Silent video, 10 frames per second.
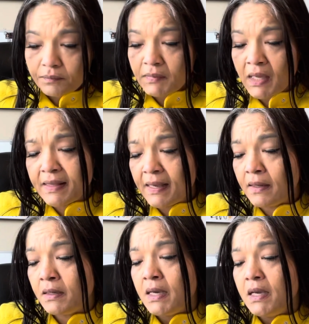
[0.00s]

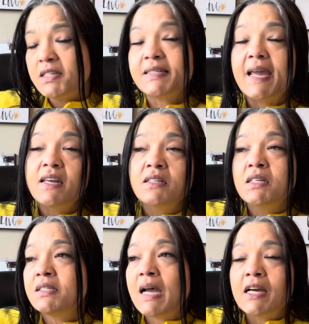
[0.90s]
than scanning
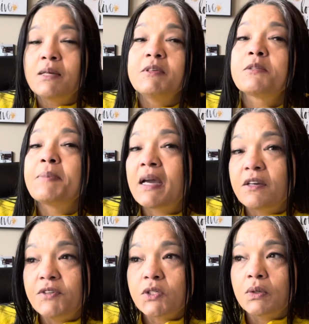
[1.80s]
these documents back
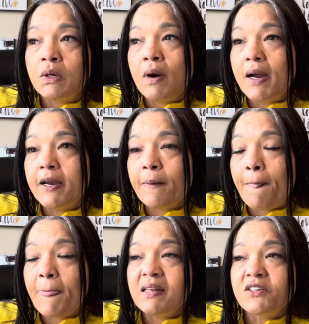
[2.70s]
if it's required,
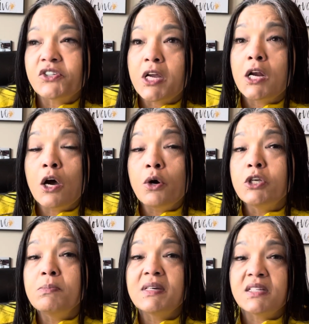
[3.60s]
and they're saying, oh,
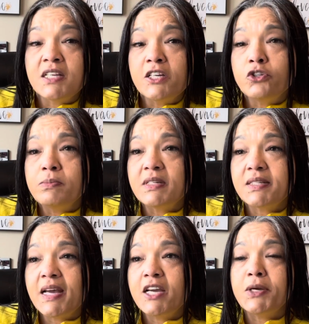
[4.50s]
you missed this, you missed
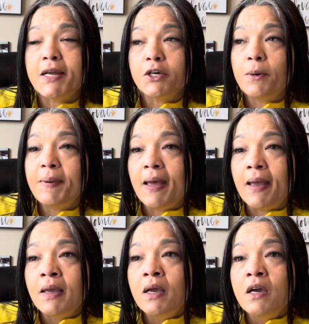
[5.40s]
that, you got to go back.